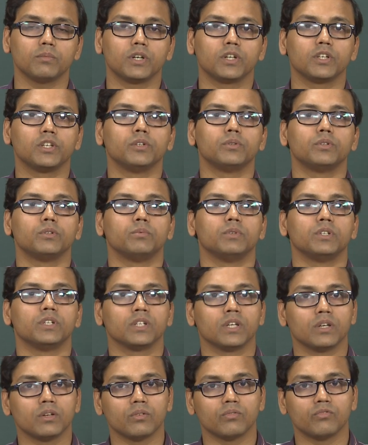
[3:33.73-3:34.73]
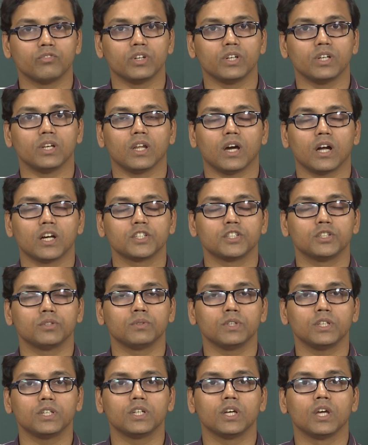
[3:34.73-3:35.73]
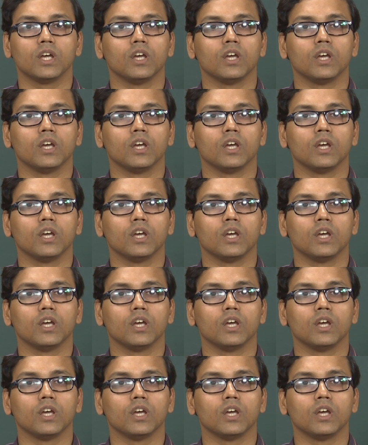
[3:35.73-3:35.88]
but Curie being a very large unit